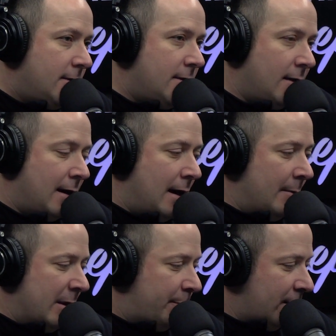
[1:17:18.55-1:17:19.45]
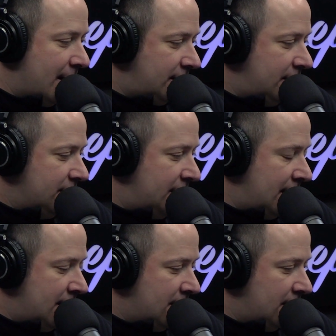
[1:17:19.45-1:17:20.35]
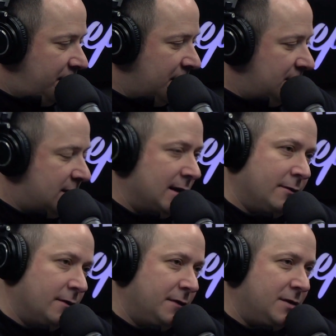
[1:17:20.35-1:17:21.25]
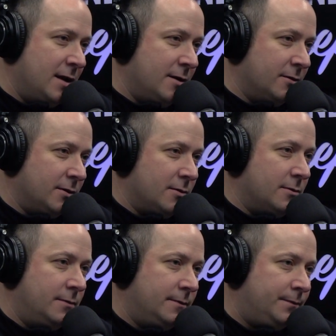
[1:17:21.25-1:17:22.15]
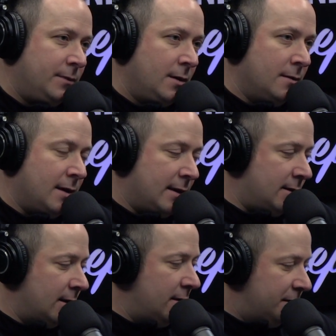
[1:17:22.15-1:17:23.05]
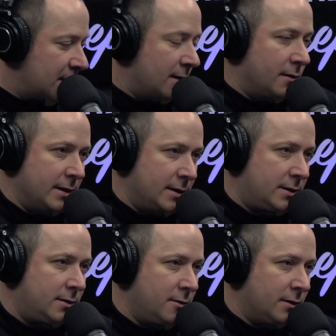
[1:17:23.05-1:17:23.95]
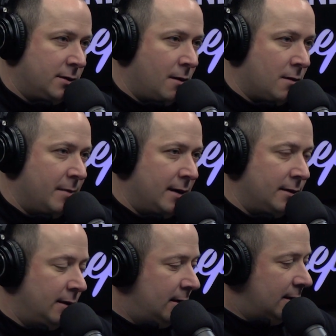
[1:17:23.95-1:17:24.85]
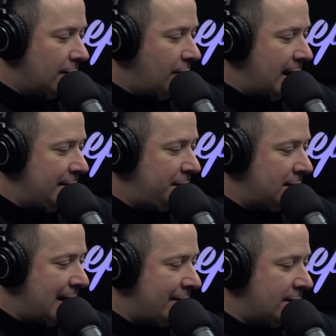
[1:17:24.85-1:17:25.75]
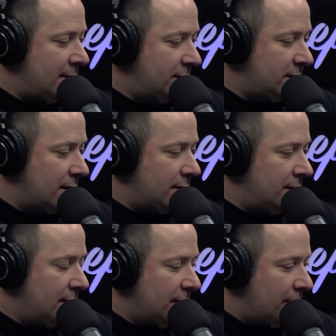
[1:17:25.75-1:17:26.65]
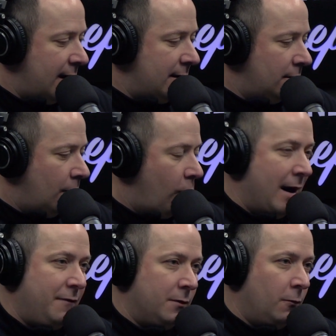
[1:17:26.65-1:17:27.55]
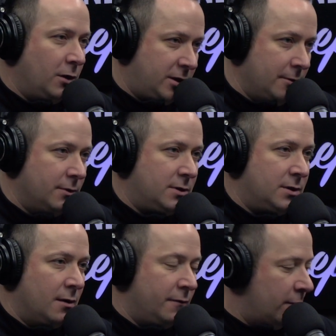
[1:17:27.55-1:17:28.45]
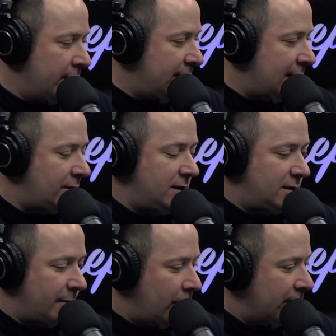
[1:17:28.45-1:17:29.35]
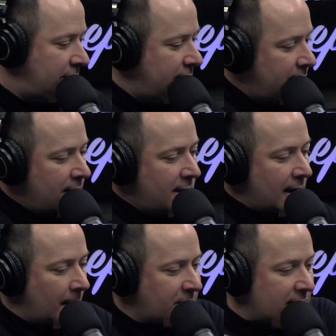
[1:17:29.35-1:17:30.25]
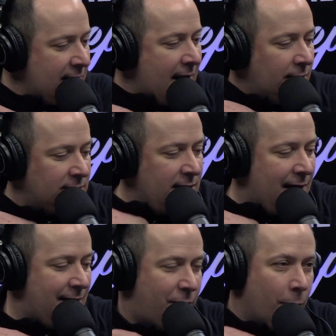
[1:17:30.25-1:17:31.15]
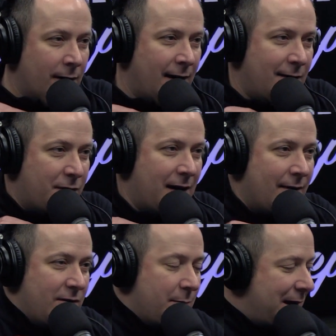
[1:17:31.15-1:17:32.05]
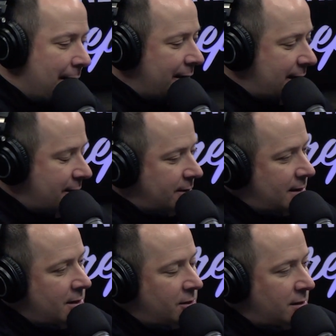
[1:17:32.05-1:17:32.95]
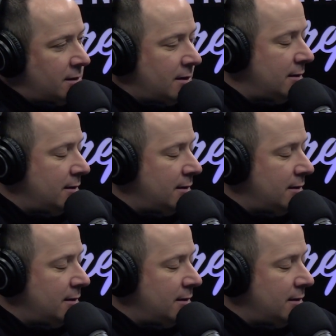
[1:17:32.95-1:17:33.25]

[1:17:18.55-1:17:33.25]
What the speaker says: I'm impressed. You sitting here at 57 or 58 years old, that you've done all this. You can talk about the wife and having just a great wife and what she was done for you and how she supported you. You had ups and downs in 94 and 95, and you buy radio stations.